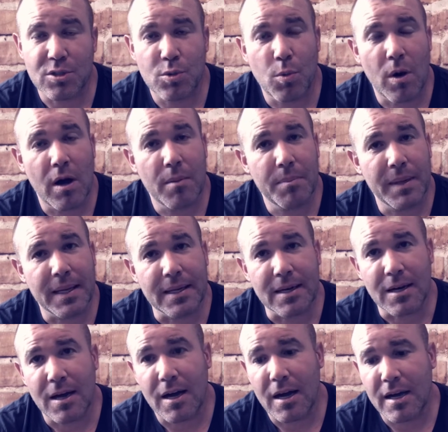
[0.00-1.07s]
swampy and
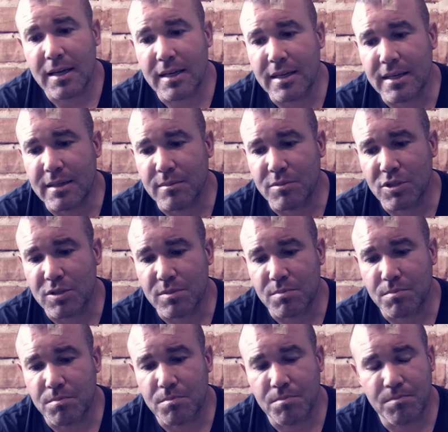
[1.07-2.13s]
hot and just
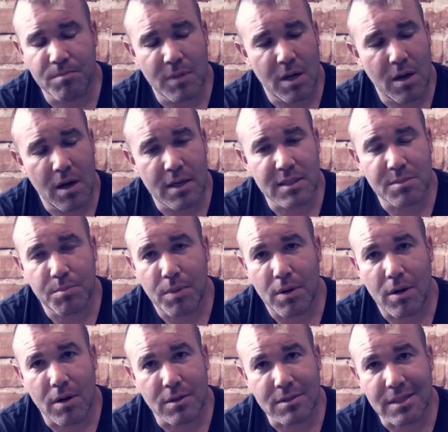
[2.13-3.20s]
hot as
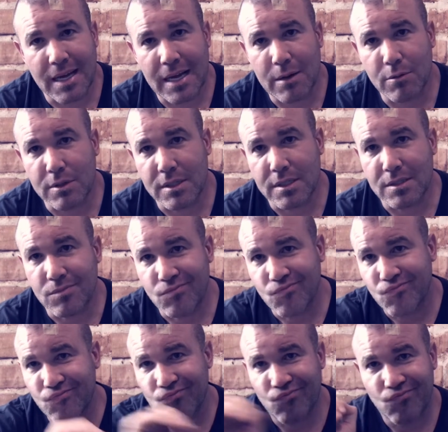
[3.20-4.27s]
balls, I would,
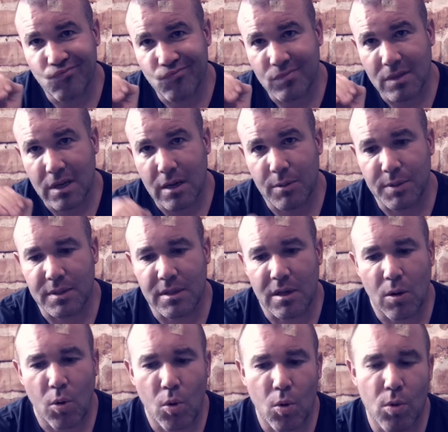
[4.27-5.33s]
I would
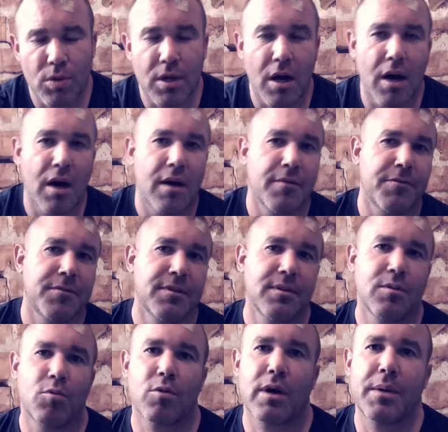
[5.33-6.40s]
hold off.
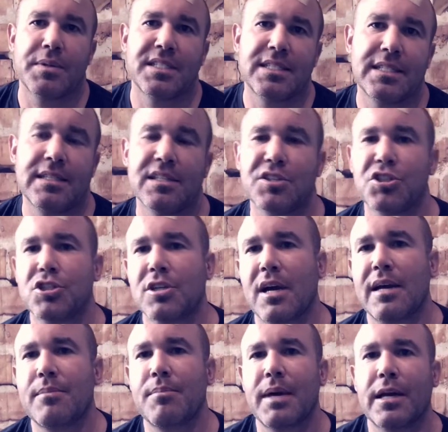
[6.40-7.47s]
Where I would see this
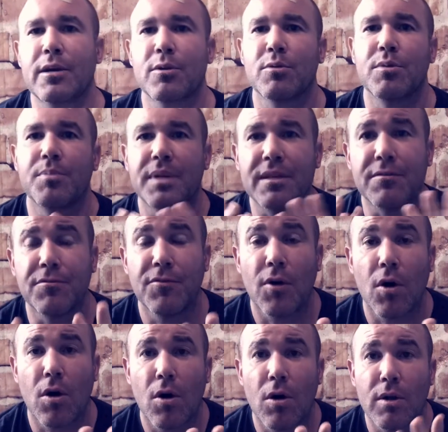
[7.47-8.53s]
shine better would be
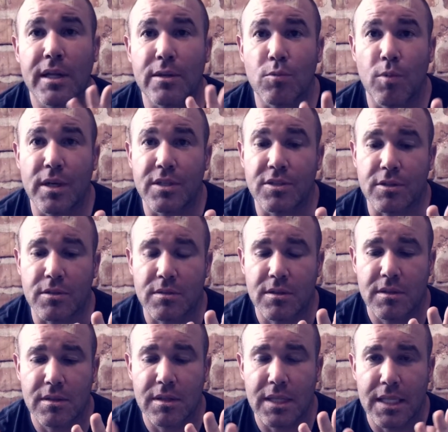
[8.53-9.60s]
fall and winter.
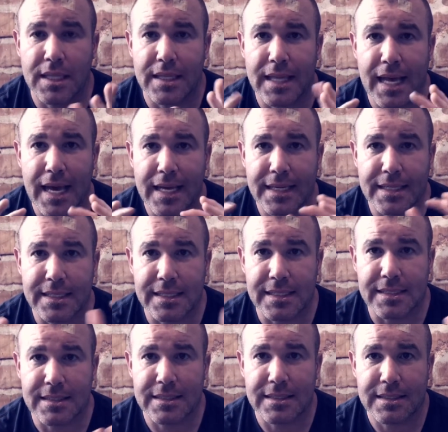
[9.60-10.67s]
That
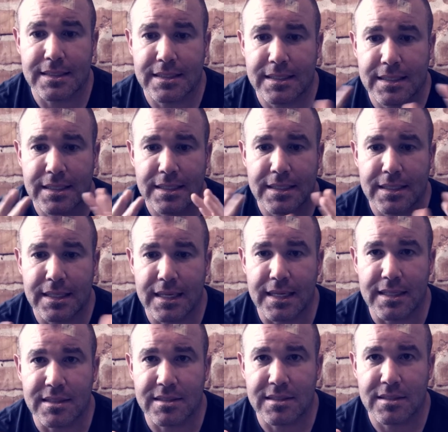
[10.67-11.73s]
is
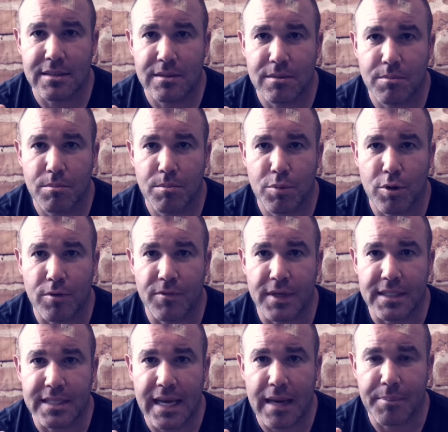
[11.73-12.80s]
its
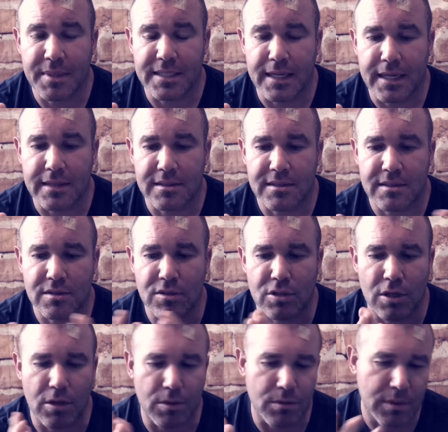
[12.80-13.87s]
perfect happy dance
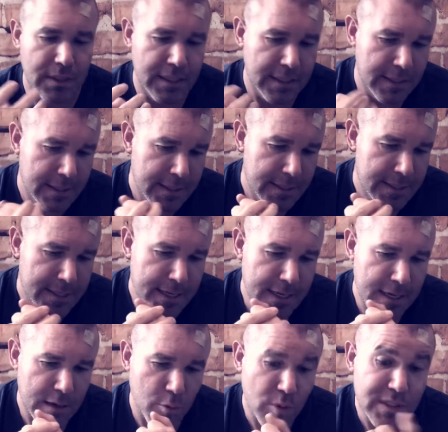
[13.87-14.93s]
zone.
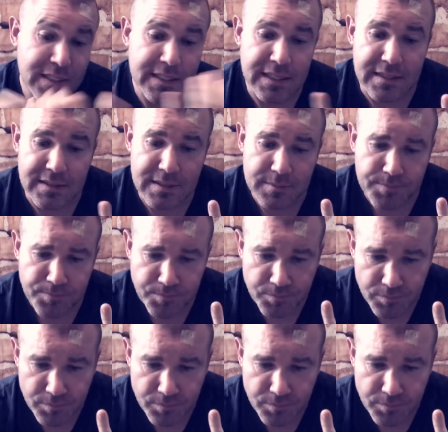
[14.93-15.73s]
Uh, what's in this?